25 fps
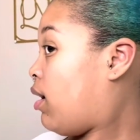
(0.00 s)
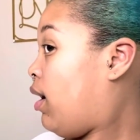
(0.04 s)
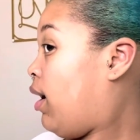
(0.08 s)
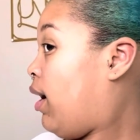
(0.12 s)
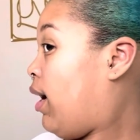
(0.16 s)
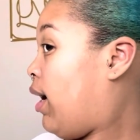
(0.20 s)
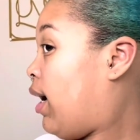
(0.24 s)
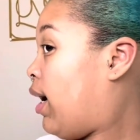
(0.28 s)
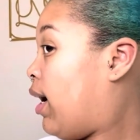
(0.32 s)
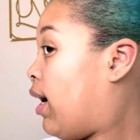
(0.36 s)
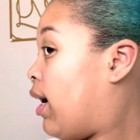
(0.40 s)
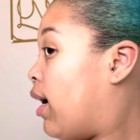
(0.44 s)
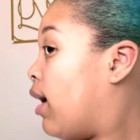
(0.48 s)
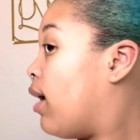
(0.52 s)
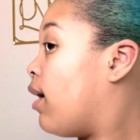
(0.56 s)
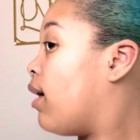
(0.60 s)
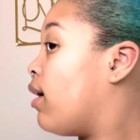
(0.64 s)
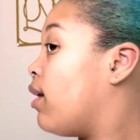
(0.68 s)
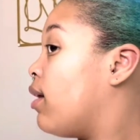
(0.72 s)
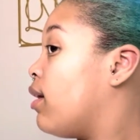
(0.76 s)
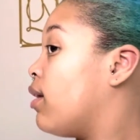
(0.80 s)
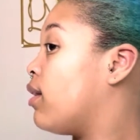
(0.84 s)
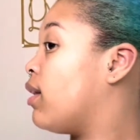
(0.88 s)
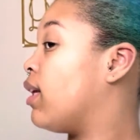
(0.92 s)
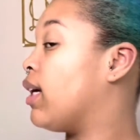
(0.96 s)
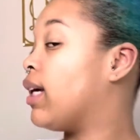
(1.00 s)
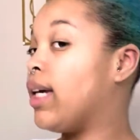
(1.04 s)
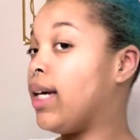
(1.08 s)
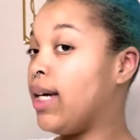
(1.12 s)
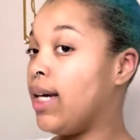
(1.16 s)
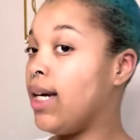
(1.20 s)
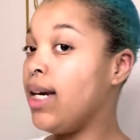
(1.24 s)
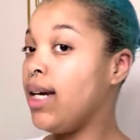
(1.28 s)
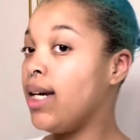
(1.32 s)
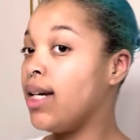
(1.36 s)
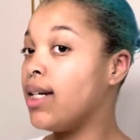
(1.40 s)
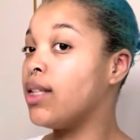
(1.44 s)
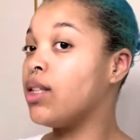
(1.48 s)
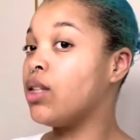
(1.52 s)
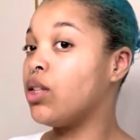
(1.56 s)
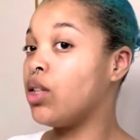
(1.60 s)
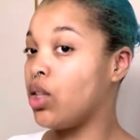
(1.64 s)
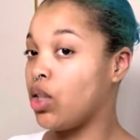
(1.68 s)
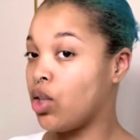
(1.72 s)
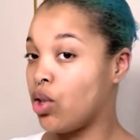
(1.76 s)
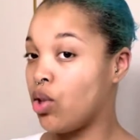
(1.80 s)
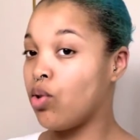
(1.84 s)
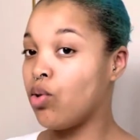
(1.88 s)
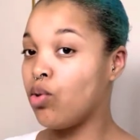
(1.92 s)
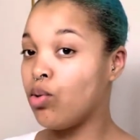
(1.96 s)
And the key is to
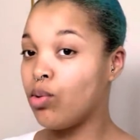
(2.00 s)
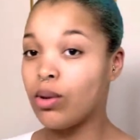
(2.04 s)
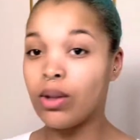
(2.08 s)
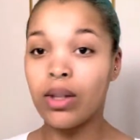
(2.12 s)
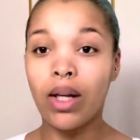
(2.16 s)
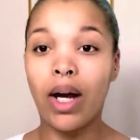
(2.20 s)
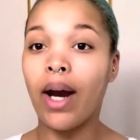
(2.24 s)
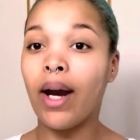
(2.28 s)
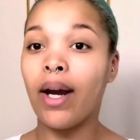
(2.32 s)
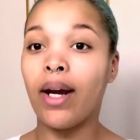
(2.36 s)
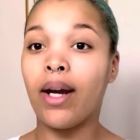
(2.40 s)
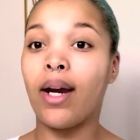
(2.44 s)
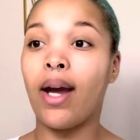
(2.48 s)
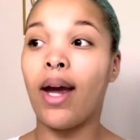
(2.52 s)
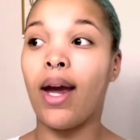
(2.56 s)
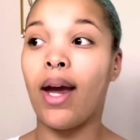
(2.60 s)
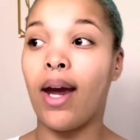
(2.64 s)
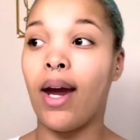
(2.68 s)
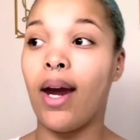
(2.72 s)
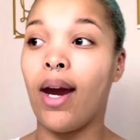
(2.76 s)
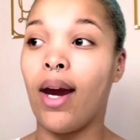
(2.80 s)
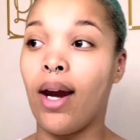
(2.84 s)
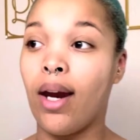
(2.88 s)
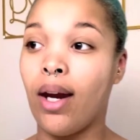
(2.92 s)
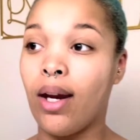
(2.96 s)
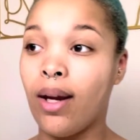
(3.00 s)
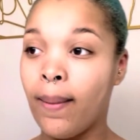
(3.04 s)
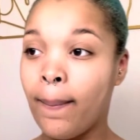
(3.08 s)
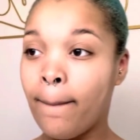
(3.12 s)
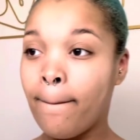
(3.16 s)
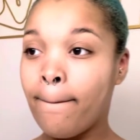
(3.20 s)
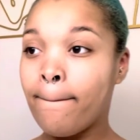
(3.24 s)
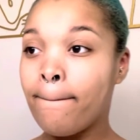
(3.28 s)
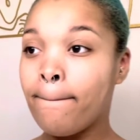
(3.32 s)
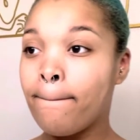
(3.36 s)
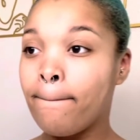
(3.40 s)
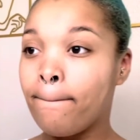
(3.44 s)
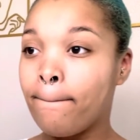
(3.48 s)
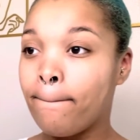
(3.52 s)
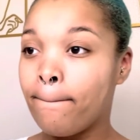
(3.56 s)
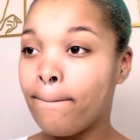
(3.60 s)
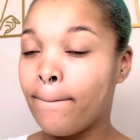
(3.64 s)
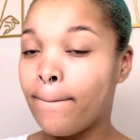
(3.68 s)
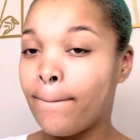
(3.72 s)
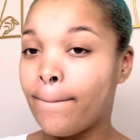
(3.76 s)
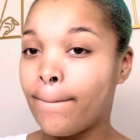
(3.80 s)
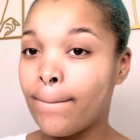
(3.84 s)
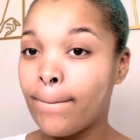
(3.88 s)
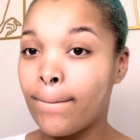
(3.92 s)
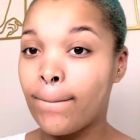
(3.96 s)
use like a
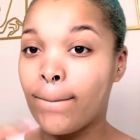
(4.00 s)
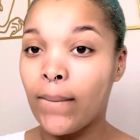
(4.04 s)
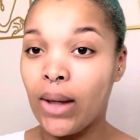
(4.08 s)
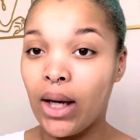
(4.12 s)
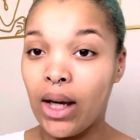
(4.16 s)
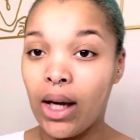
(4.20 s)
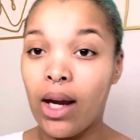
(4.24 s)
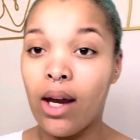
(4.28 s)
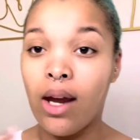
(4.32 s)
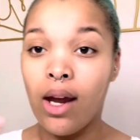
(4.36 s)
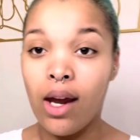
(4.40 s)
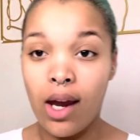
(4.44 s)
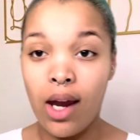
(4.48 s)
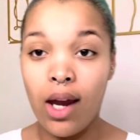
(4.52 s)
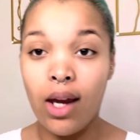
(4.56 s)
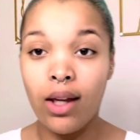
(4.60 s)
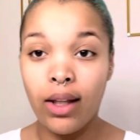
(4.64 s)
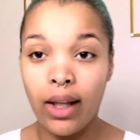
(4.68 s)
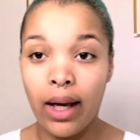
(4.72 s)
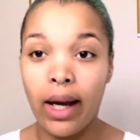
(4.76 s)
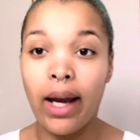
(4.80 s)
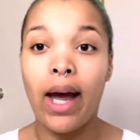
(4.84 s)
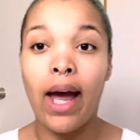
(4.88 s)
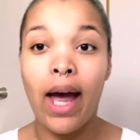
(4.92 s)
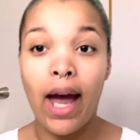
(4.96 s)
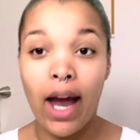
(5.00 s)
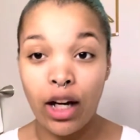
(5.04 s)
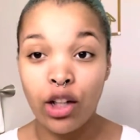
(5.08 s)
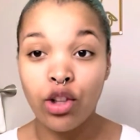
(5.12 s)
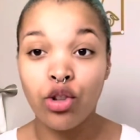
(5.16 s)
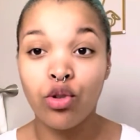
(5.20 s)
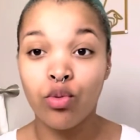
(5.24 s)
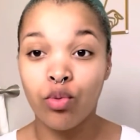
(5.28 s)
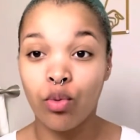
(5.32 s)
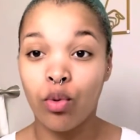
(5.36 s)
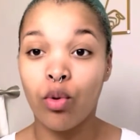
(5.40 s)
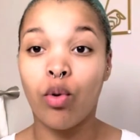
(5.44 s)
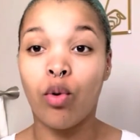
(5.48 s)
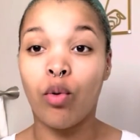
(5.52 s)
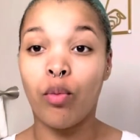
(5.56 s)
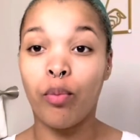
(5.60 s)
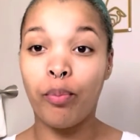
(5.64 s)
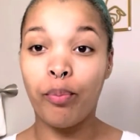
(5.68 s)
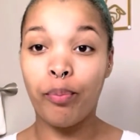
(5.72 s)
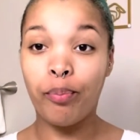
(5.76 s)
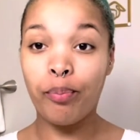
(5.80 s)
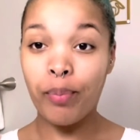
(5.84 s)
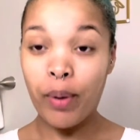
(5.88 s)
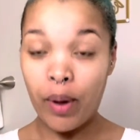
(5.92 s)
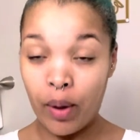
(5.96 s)
a head, like an
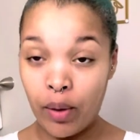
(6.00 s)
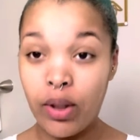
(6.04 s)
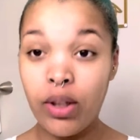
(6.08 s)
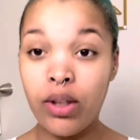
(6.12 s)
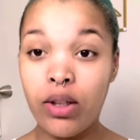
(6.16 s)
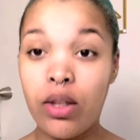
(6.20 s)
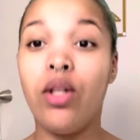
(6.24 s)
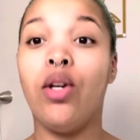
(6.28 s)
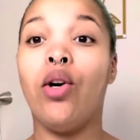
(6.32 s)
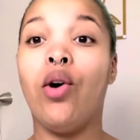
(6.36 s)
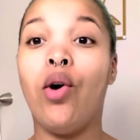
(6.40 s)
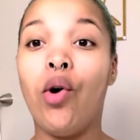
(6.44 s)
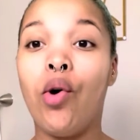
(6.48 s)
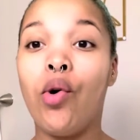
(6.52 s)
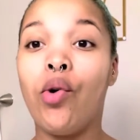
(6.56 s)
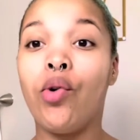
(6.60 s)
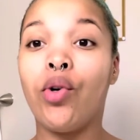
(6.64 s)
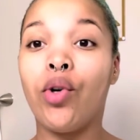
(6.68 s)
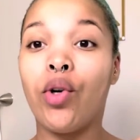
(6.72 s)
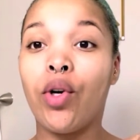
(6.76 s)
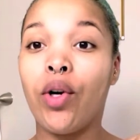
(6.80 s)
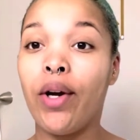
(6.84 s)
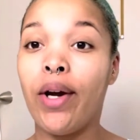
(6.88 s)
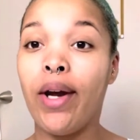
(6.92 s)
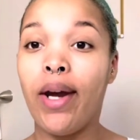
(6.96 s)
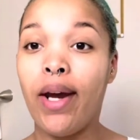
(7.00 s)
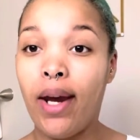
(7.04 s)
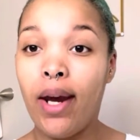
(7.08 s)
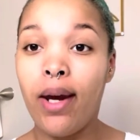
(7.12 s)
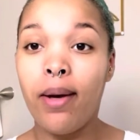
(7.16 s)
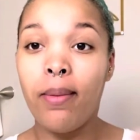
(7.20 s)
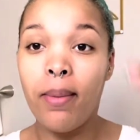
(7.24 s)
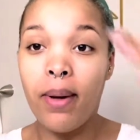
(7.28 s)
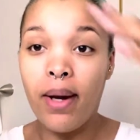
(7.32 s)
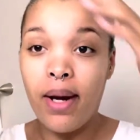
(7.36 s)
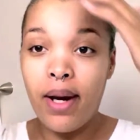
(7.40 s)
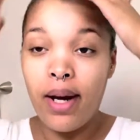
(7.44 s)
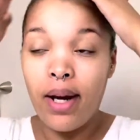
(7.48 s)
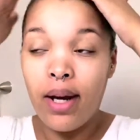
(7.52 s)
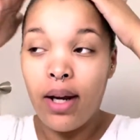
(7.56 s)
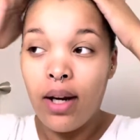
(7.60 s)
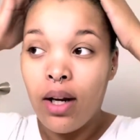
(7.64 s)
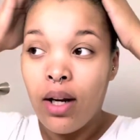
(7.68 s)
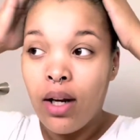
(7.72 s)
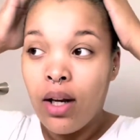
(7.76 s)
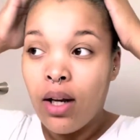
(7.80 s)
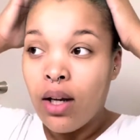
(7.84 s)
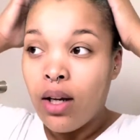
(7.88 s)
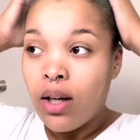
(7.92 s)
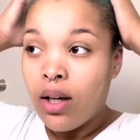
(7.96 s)
actual ponytail holder or a
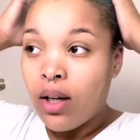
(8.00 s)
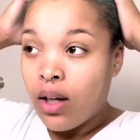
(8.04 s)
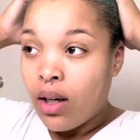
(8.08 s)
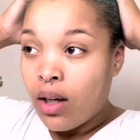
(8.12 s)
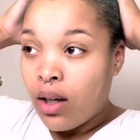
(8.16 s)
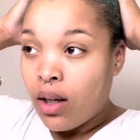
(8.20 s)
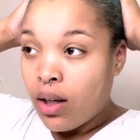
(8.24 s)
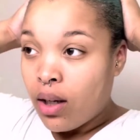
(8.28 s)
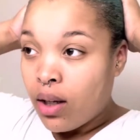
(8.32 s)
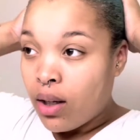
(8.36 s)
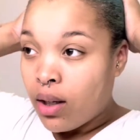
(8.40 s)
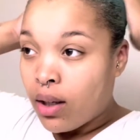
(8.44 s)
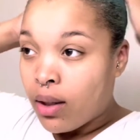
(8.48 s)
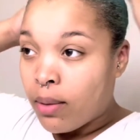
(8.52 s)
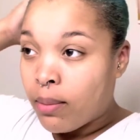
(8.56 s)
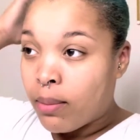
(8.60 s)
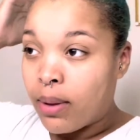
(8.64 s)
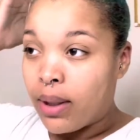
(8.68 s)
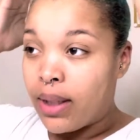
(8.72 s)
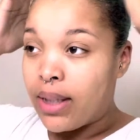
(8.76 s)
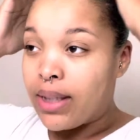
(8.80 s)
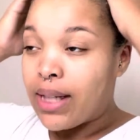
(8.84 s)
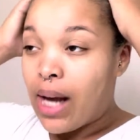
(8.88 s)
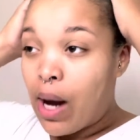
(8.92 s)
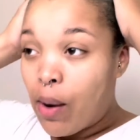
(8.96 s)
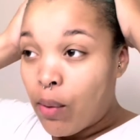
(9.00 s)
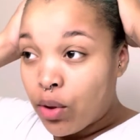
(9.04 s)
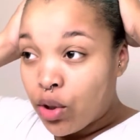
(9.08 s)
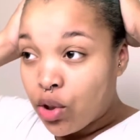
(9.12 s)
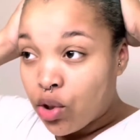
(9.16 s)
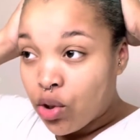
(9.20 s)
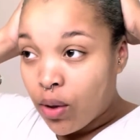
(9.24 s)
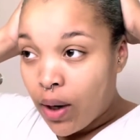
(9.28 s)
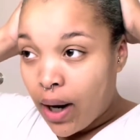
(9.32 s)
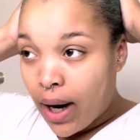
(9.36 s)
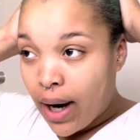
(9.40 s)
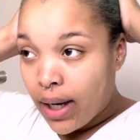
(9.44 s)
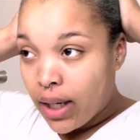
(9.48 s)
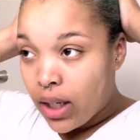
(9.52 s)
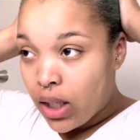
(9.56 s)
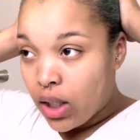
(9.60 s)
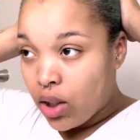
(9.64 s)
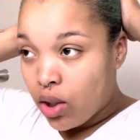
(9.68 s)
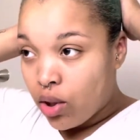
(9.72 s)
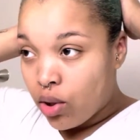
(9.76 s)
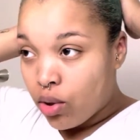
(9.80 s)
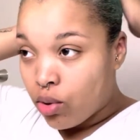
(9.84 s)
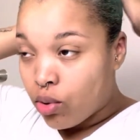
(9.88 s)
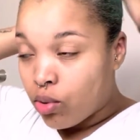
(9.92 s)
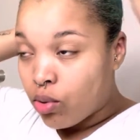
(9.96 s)
headband. Because I was trying to
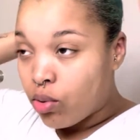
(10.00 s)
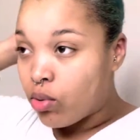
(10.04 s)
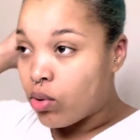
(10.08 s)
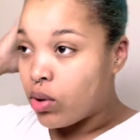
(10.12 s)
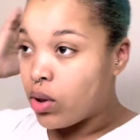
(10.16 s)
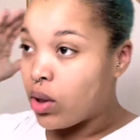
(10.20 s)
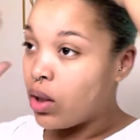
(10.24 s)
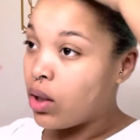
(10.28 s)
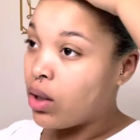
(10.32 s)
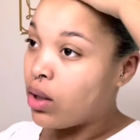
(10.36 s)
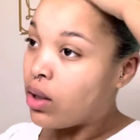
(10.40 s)
use